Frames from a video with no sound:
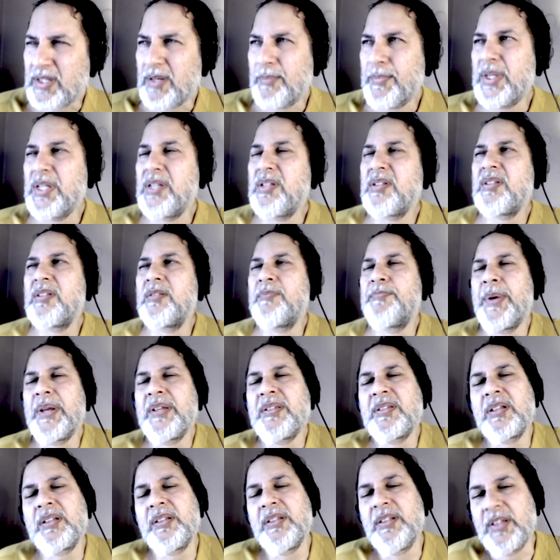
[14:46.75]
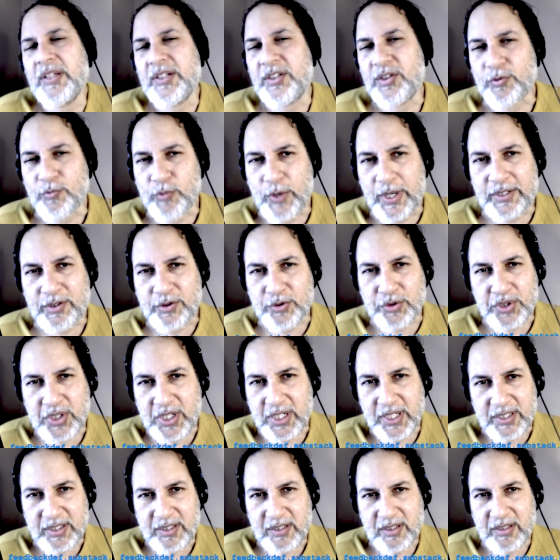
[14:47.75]
I mean, this is basically like director's
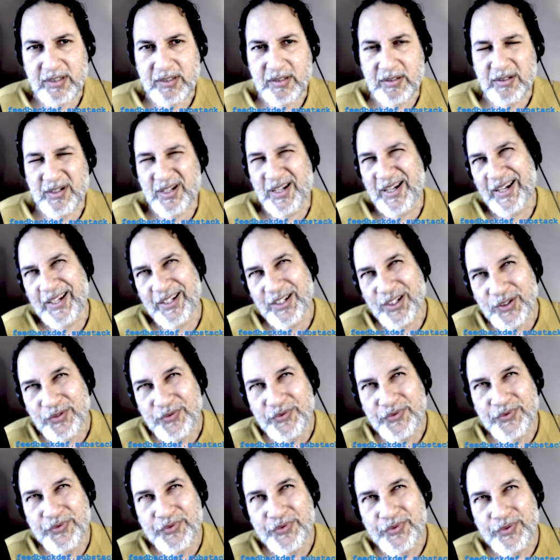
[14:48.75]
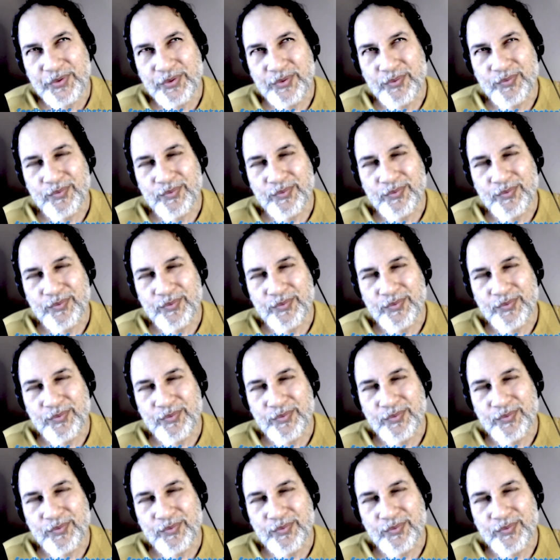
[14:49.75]
cuts, kind of,